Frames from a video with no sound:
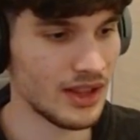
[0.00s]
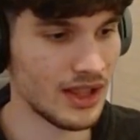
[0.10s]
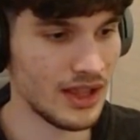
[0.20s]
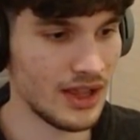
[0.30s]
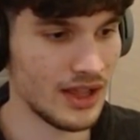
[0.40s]

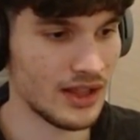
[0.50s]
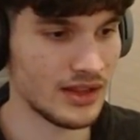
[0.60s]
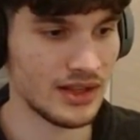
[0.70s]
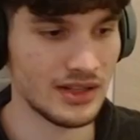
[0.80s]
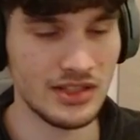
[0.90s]

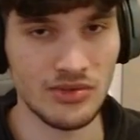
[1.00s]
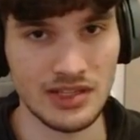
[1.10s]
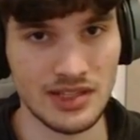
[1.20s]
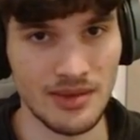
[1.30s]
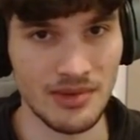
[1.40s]
and I'll see you
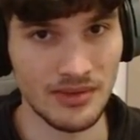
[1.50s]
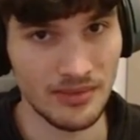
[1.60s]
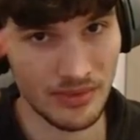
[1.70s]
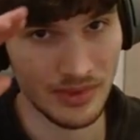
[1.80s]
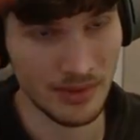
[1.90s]
next time.
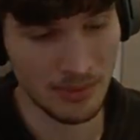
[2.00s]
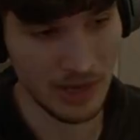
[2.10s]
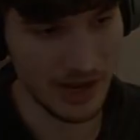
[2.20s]
Bye.